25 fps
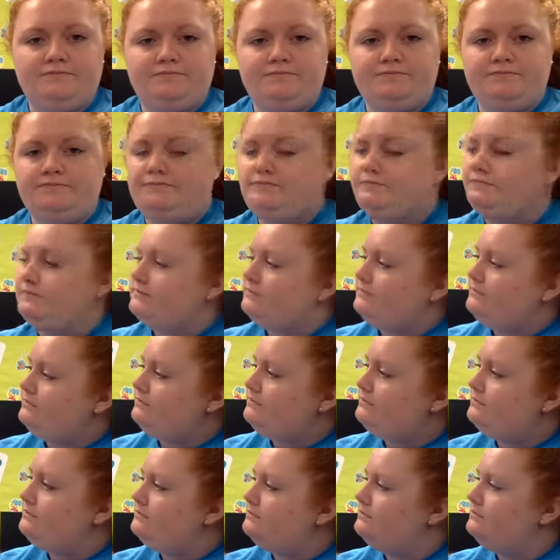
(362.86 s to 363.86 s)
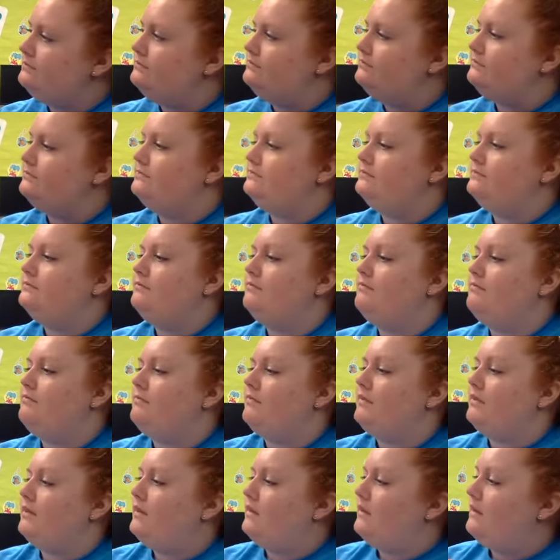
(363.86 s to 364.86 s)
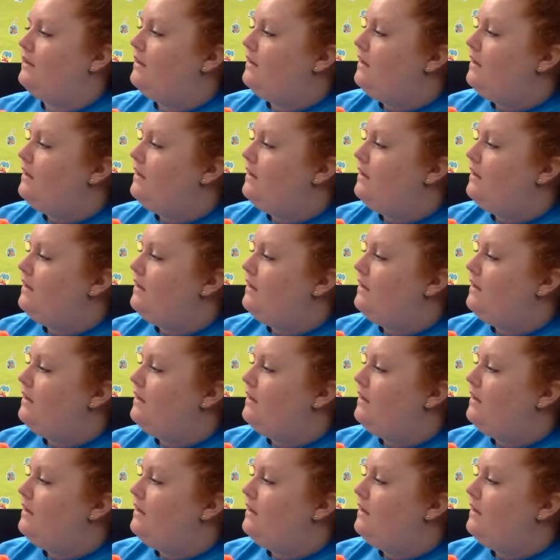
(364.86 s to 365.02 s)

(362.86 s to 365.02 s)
No one is speaking in this clip.